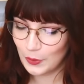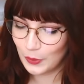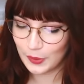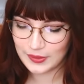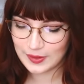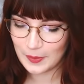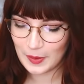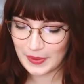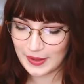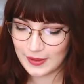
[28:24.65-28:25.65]
or
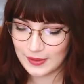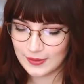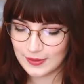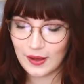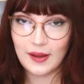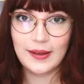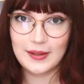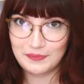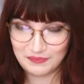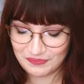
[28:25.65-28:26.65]
summer because
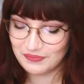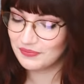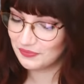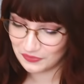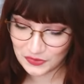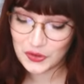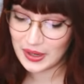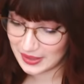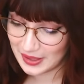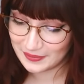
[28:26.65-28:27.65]
I
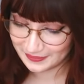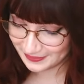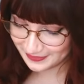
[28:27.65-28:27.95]
dread it.